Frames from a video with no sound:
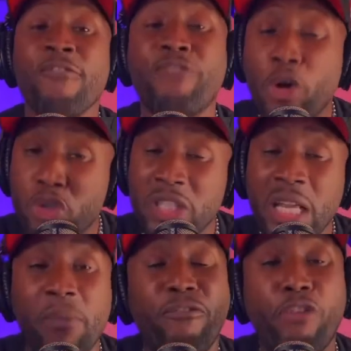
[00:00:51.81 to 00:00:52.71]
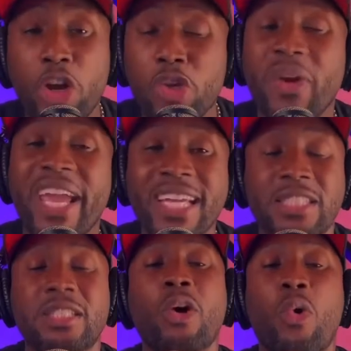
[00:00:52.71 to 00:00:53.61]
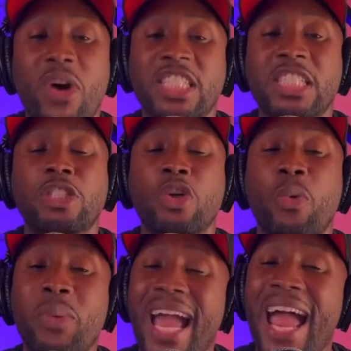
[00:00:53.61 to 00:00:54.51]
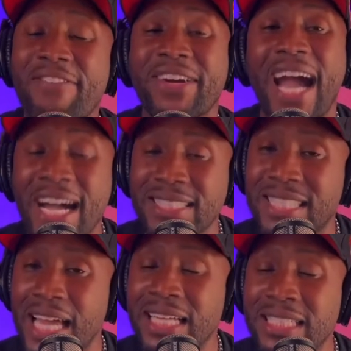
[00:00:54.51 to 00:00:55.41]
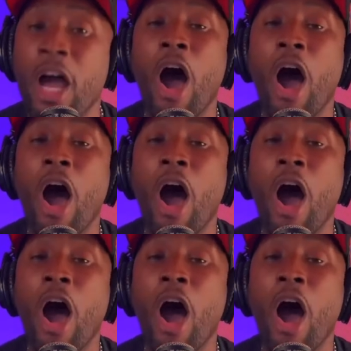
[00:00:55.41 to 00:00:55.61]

Firstly, before you answer the question so we can have context,